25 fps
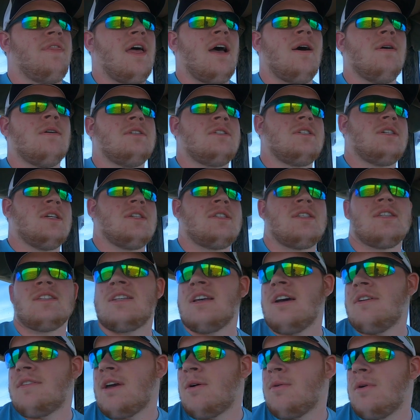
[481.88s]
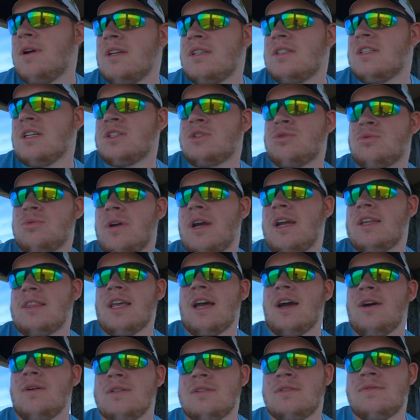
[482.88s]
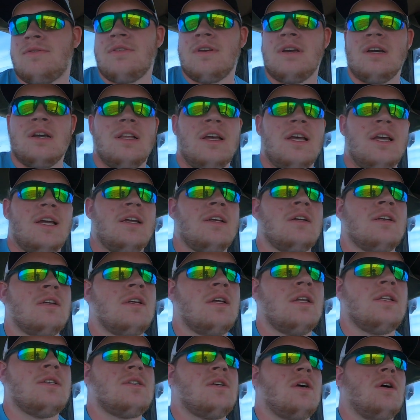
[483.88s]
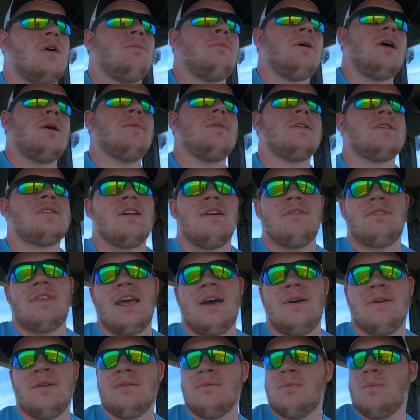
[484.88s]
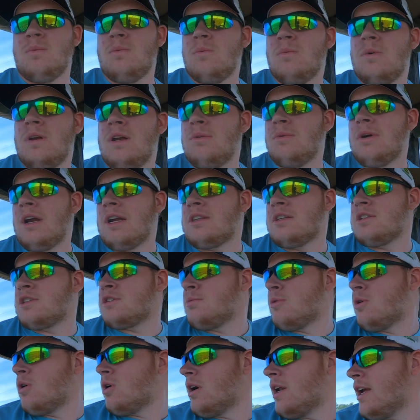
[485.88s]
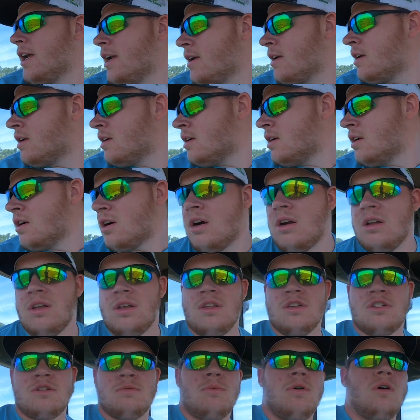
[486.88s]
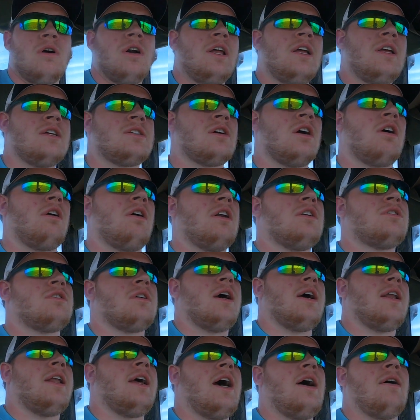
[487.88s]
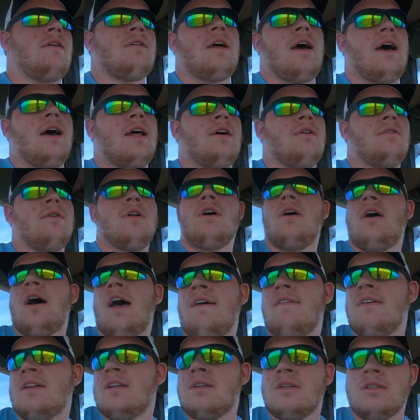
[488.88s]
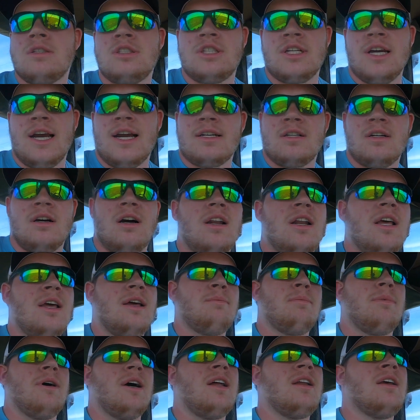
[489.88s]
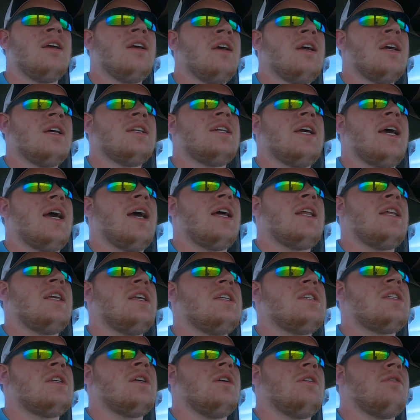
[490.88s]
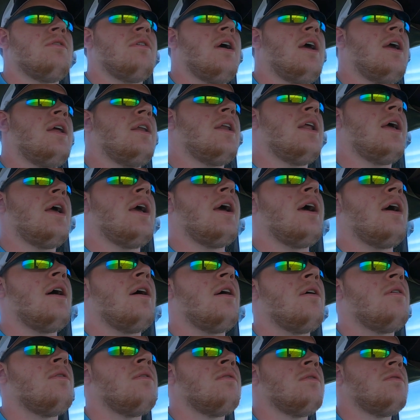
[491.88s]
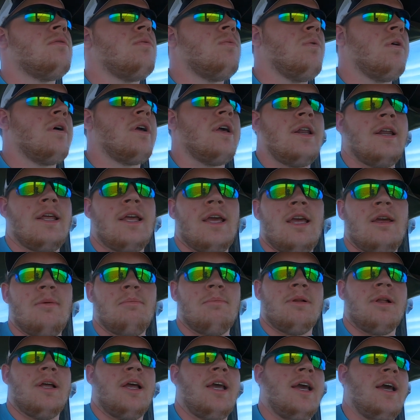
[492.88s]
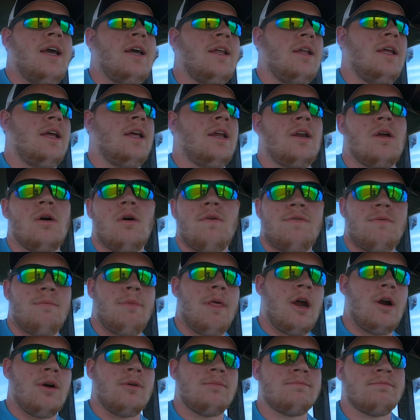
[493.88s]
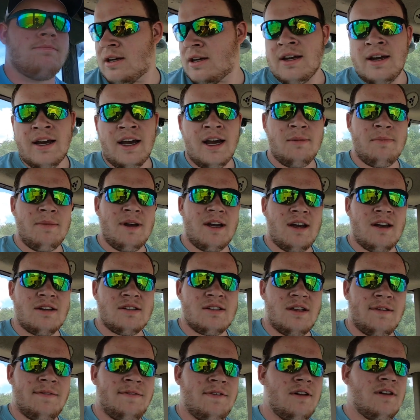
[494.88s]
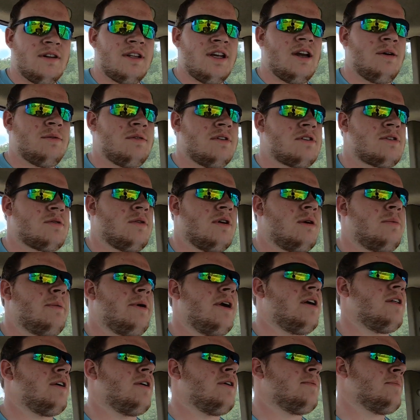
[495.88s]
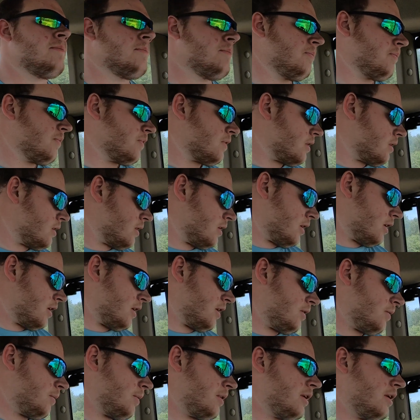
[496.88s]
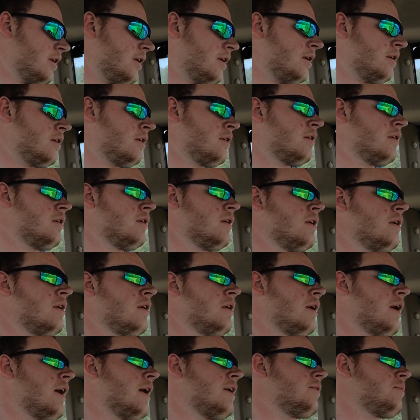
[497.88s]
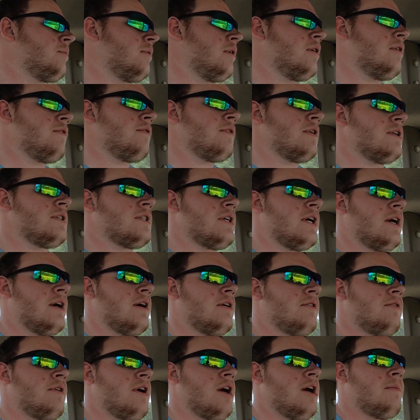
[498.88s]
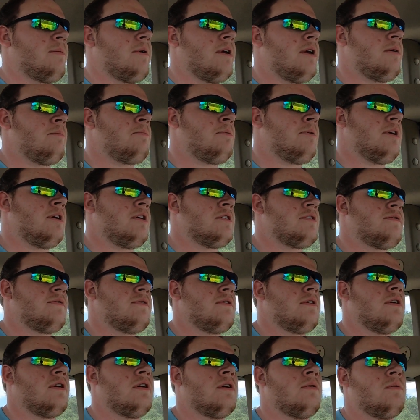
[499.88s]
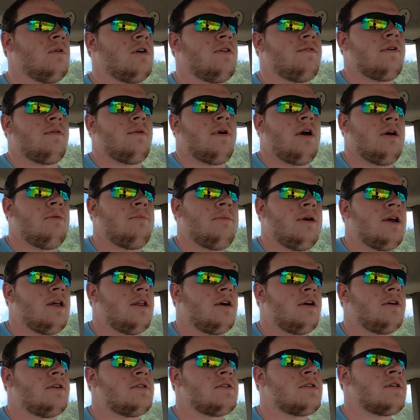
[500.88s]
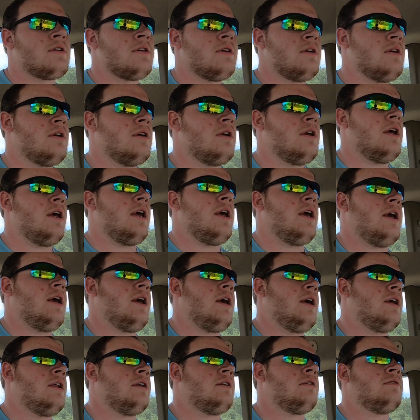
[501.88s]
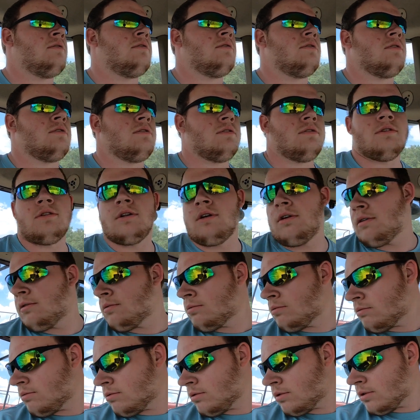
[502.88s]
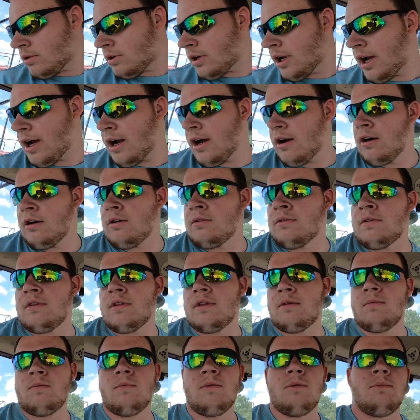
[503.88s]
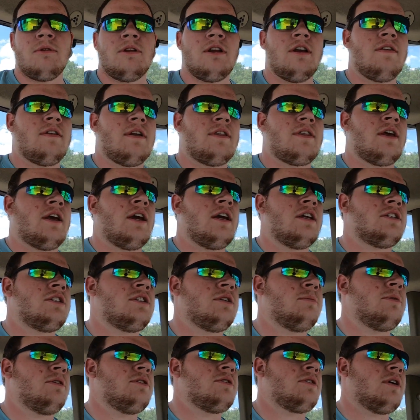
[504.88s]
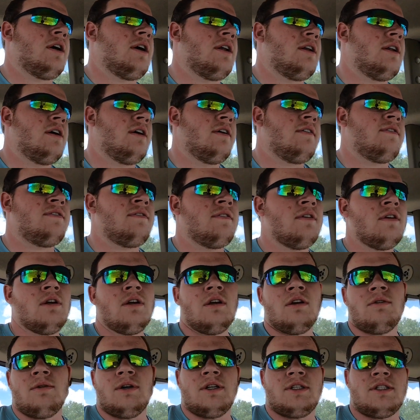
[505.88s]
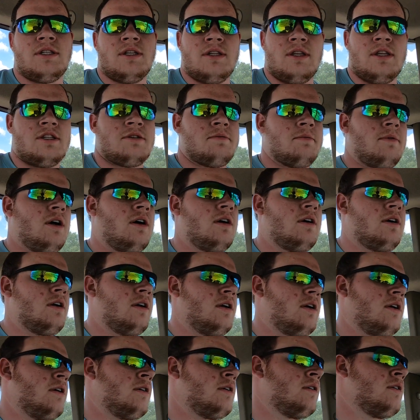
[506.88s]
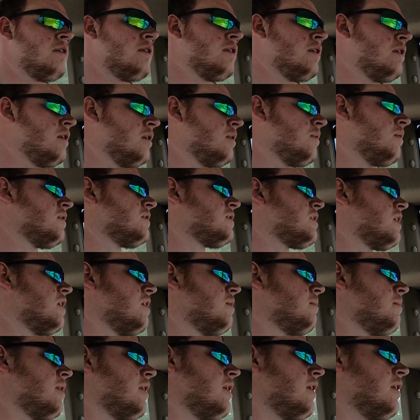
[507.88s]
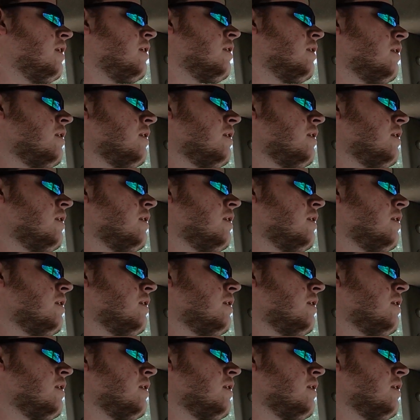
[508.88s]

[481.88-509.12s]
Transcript: that was just the stuff that we had just raked that I was feeling. And so maybe the stuff that we raked early this morning is already dried out. I don't know, I haven't checked on it, but Dad, he's here right now. We'll get a game plan and go from there. Heading back out to the field now with the square baler. We had to run over to town, grab a piece for one of our round balers, and so now we believe that the hay should be dry enough, which this monitor will tell me